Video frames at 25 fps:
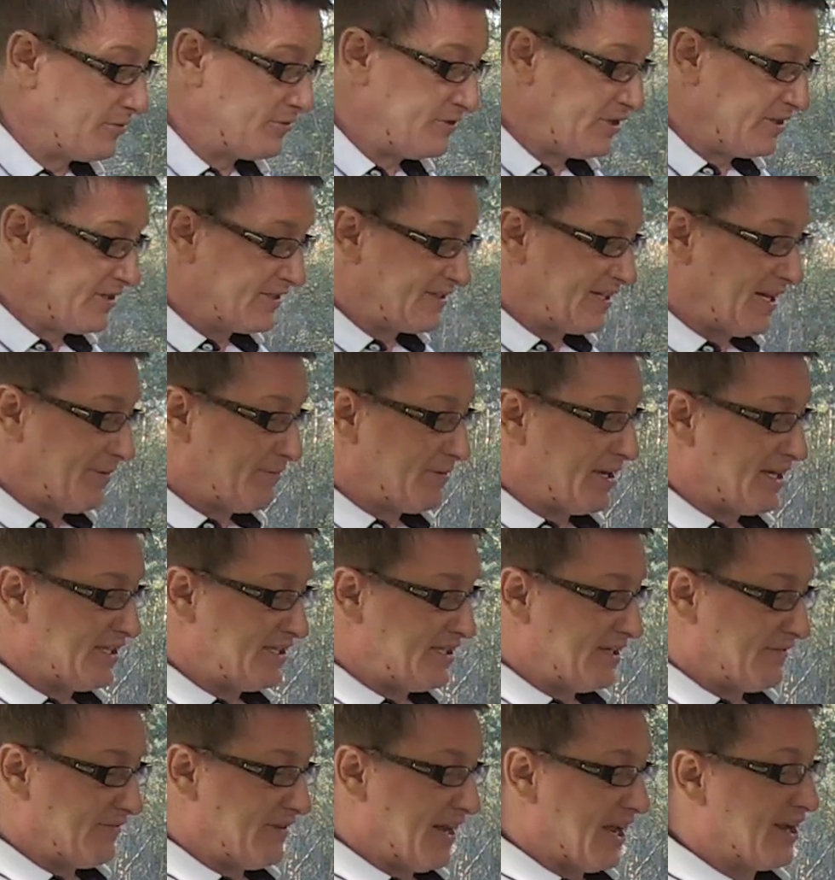As you can see,
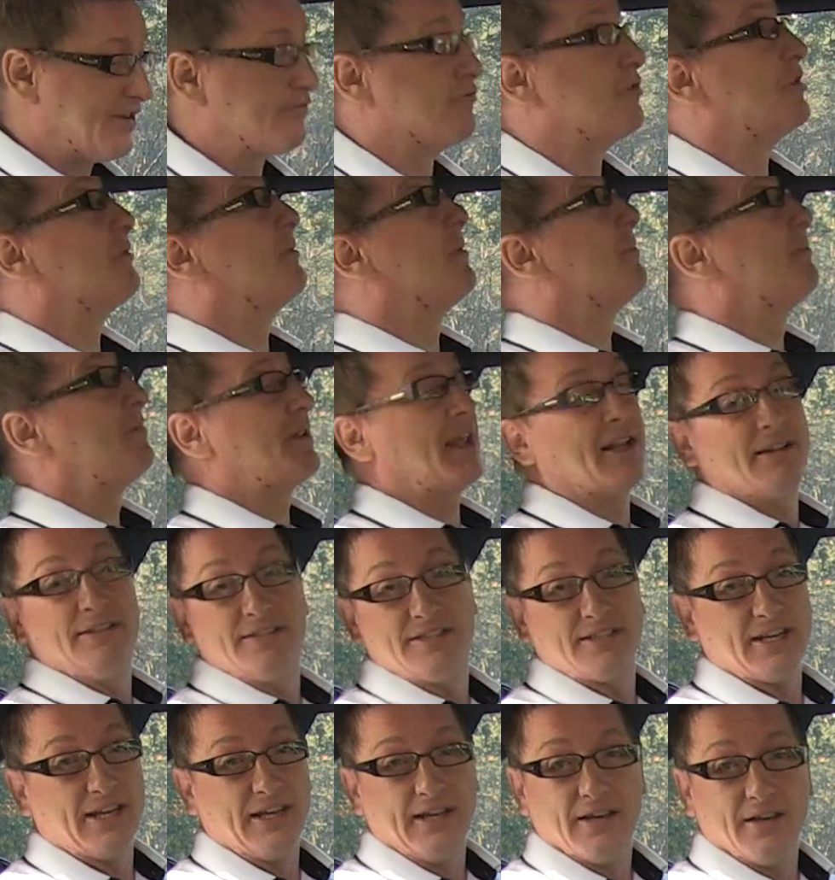plenty of legroom and
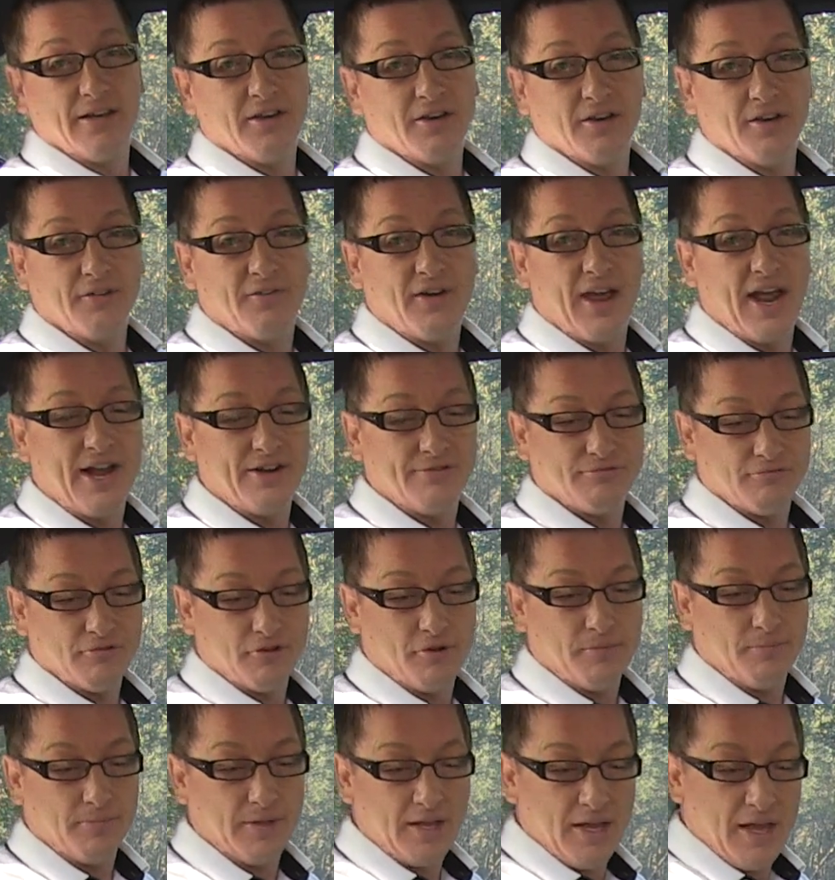plenty of
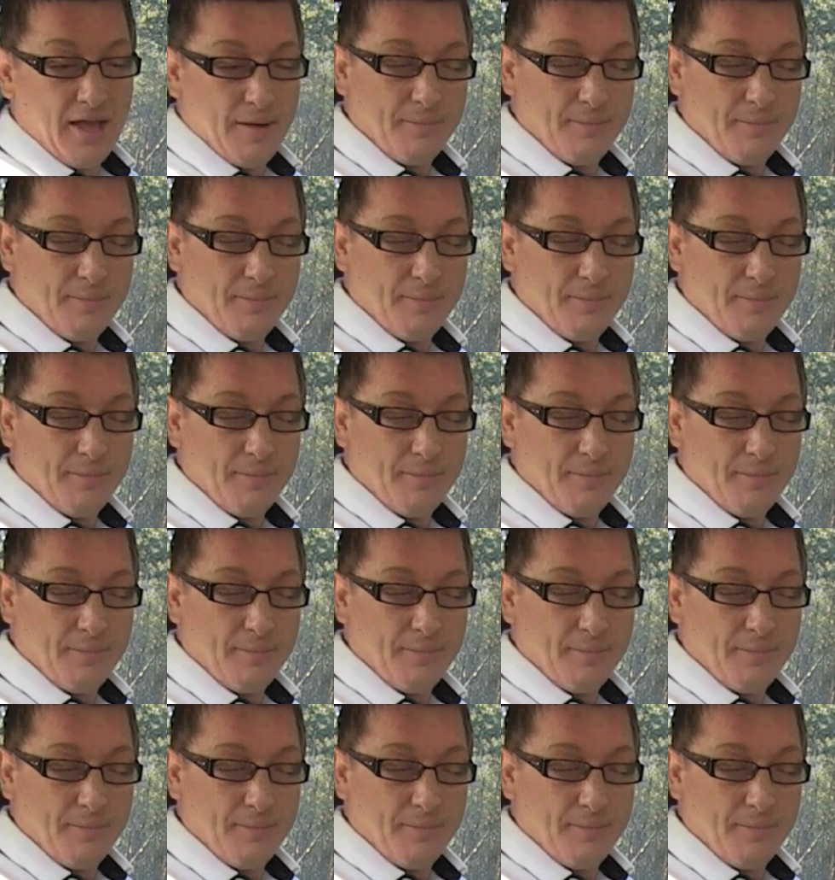headroom.